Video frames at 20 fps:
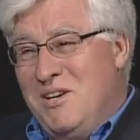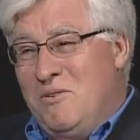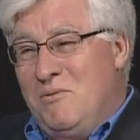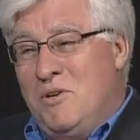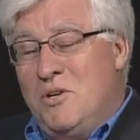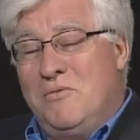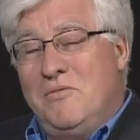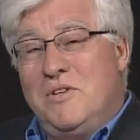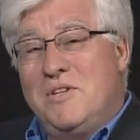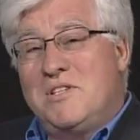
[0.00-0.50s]

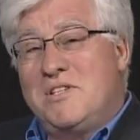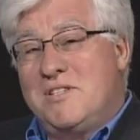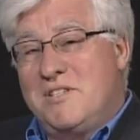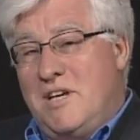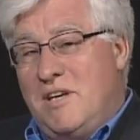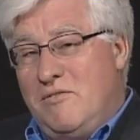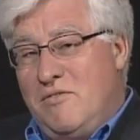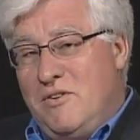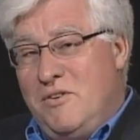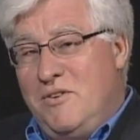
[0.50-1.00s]
one of the
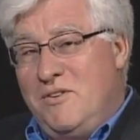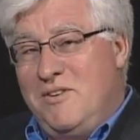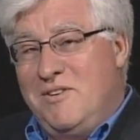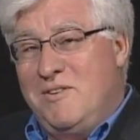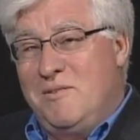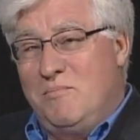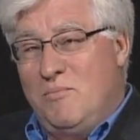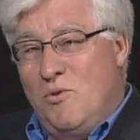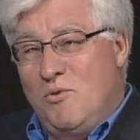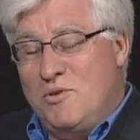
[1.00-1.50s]
7
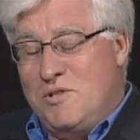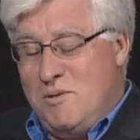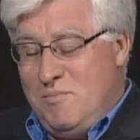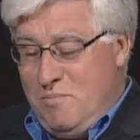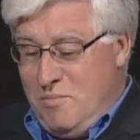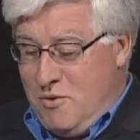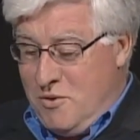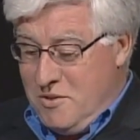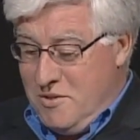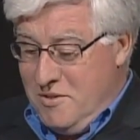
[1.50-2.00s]
most
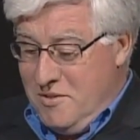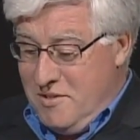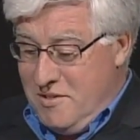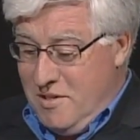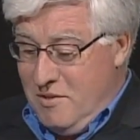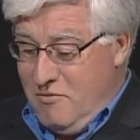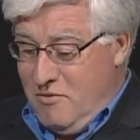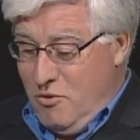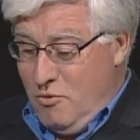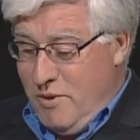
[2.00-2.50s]
important
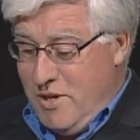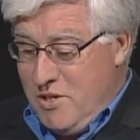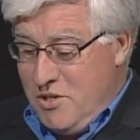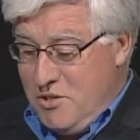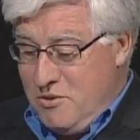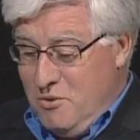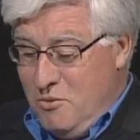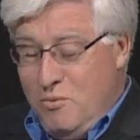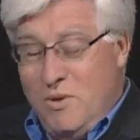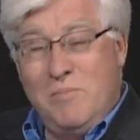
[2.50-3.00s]

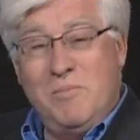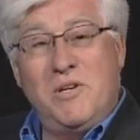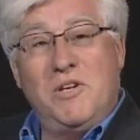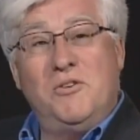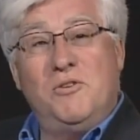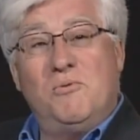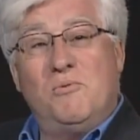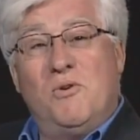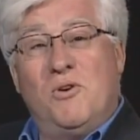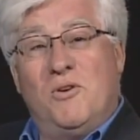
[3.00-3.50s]
influential women
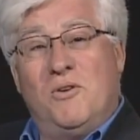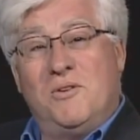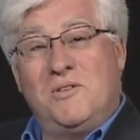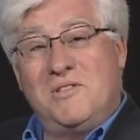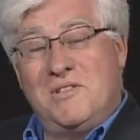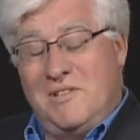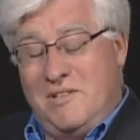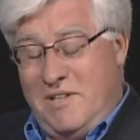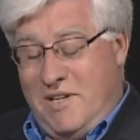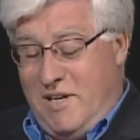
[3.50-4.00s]
in the
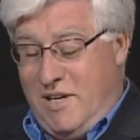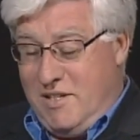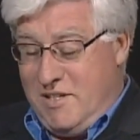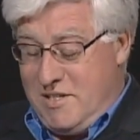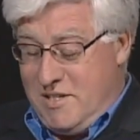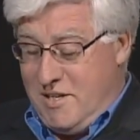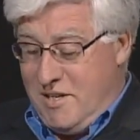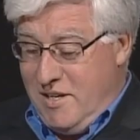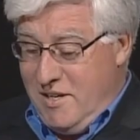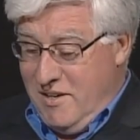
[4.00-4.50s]
world, they
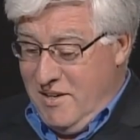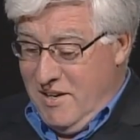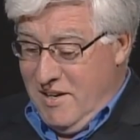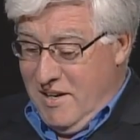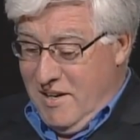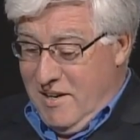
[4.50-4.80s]
say.